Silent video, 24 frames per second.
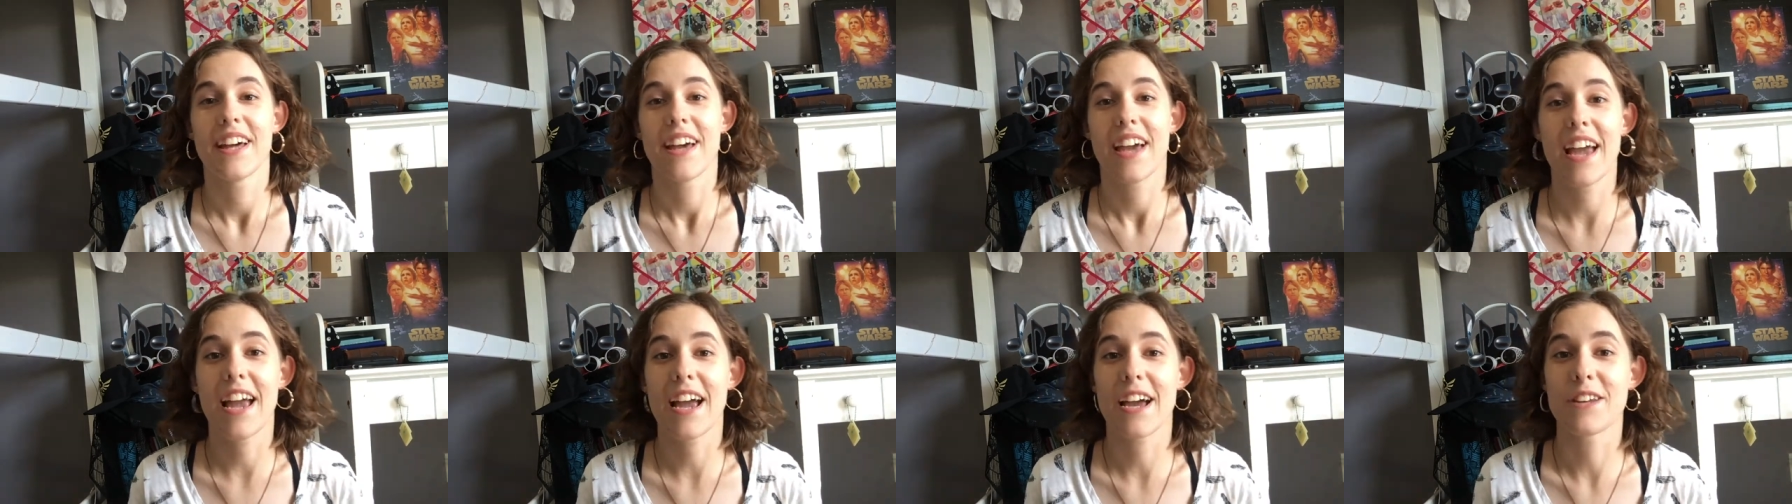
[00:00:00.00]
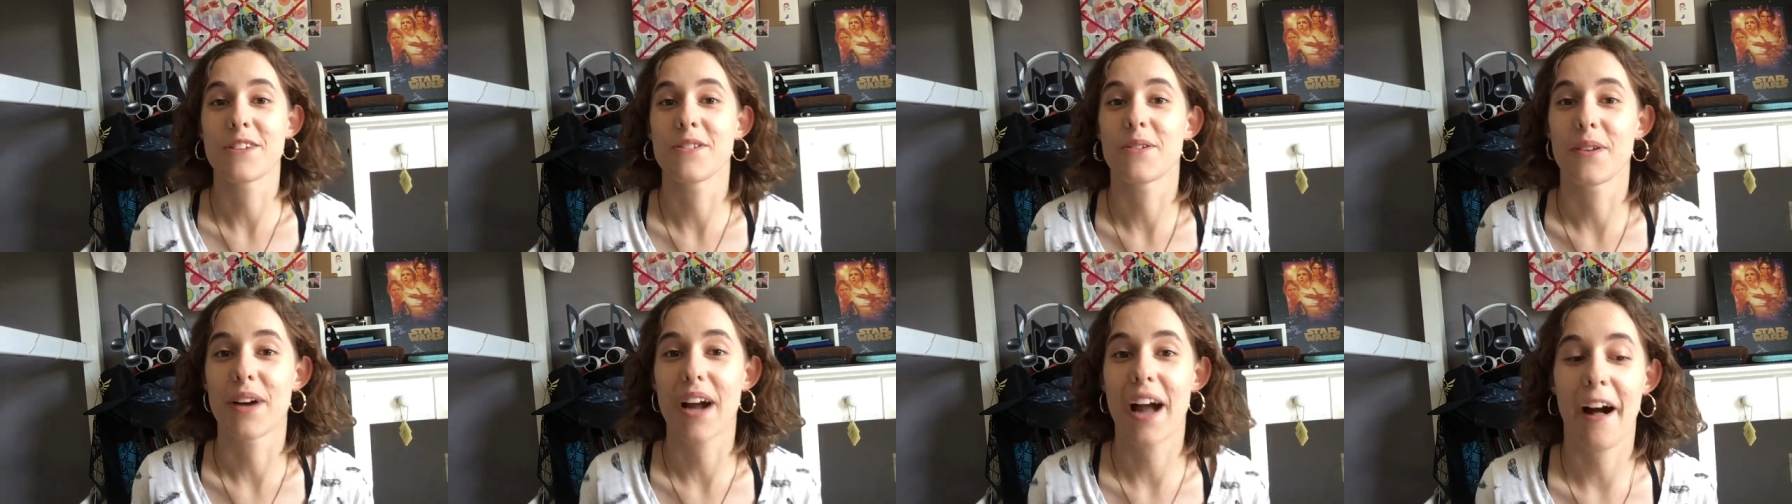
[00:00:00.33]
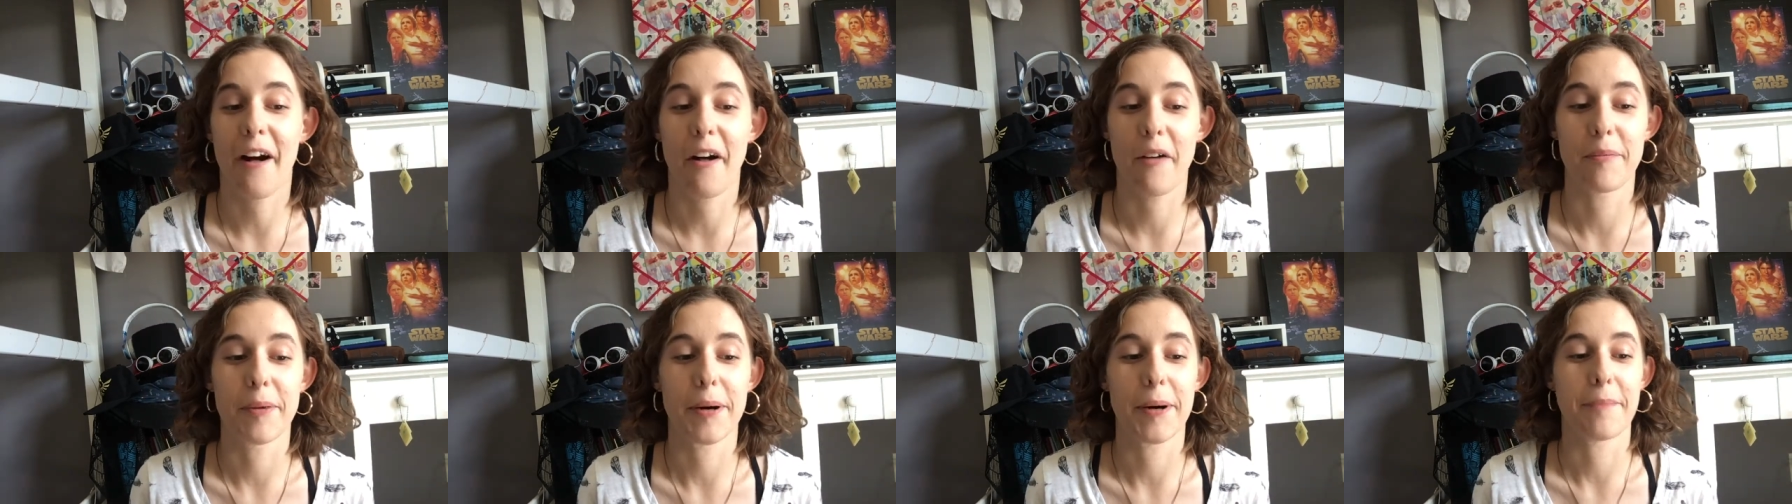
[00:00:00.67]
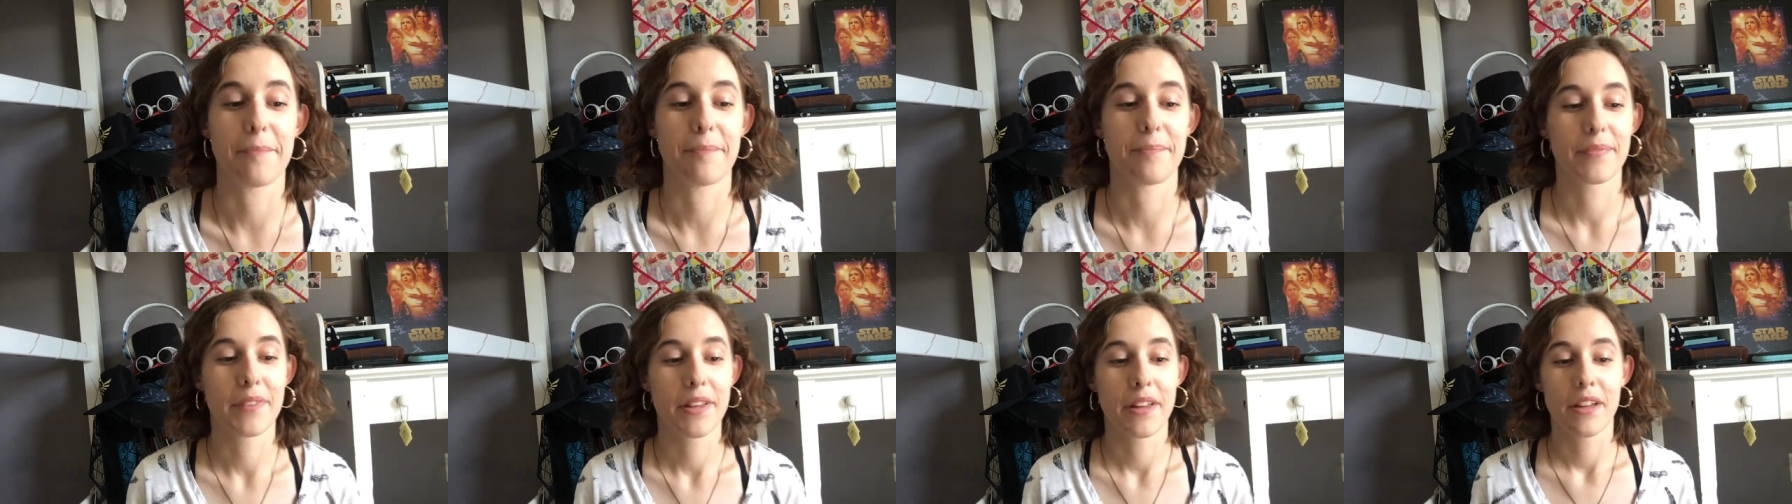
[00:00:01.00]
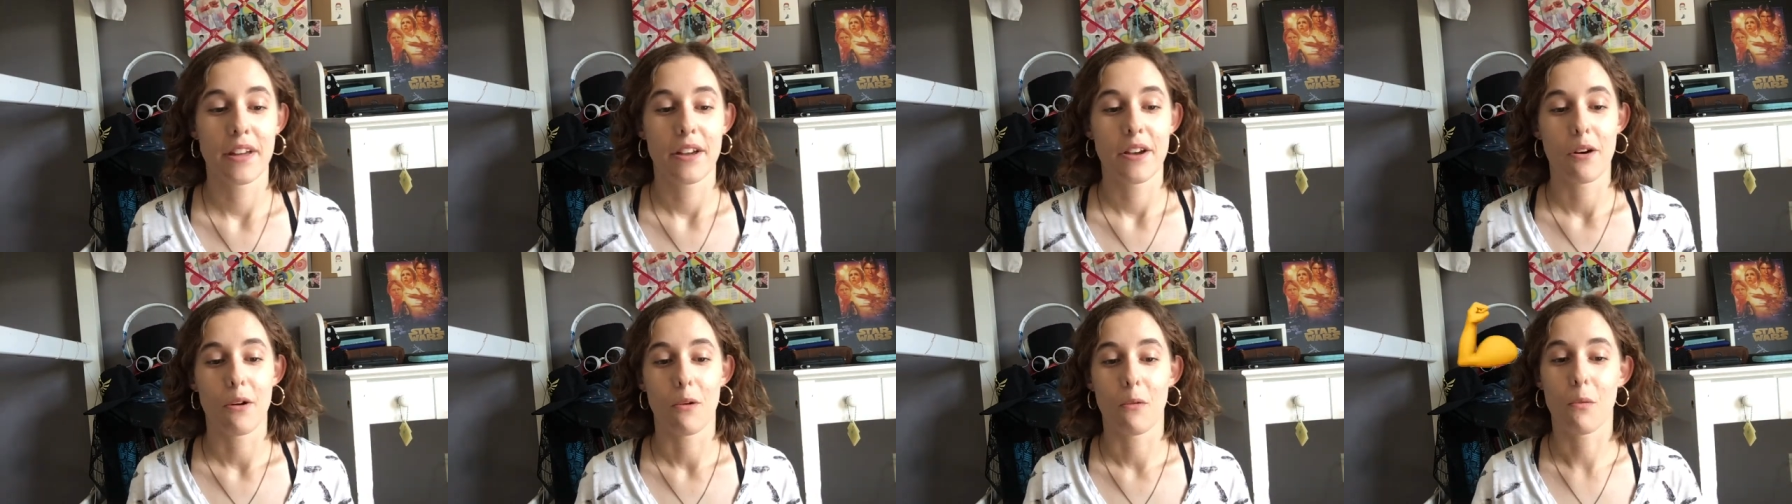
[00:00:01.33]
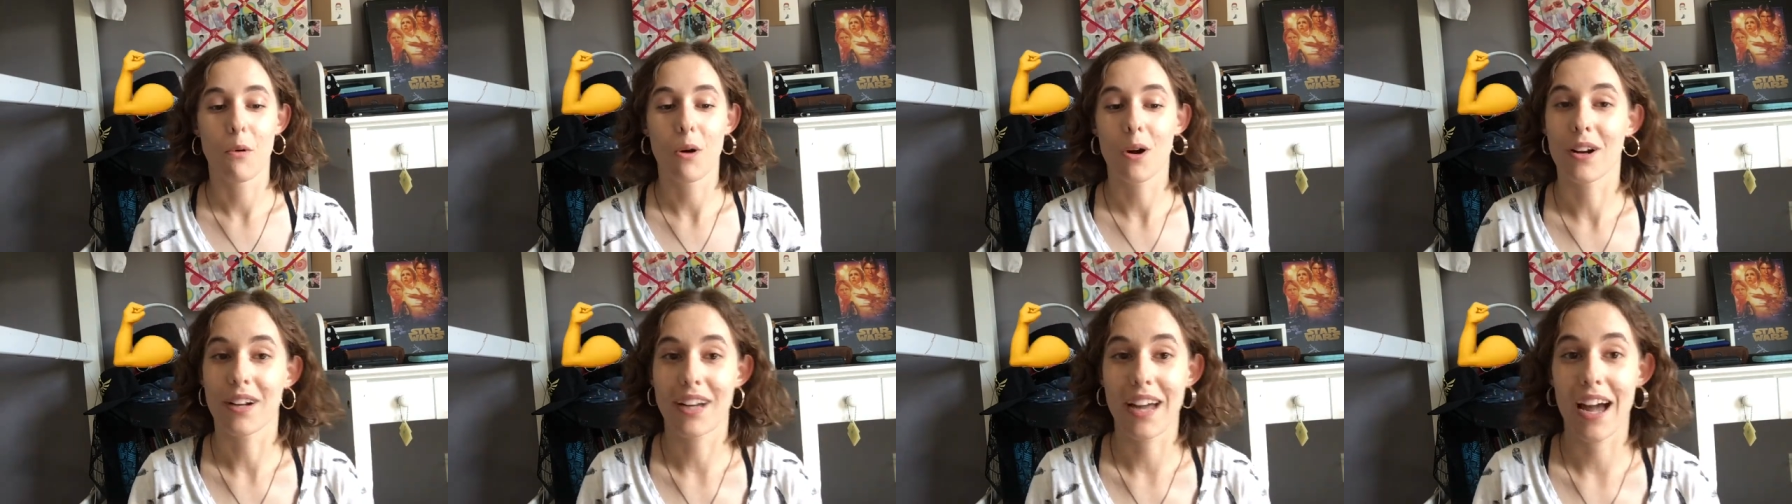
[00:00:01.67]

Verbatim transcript: and or album, work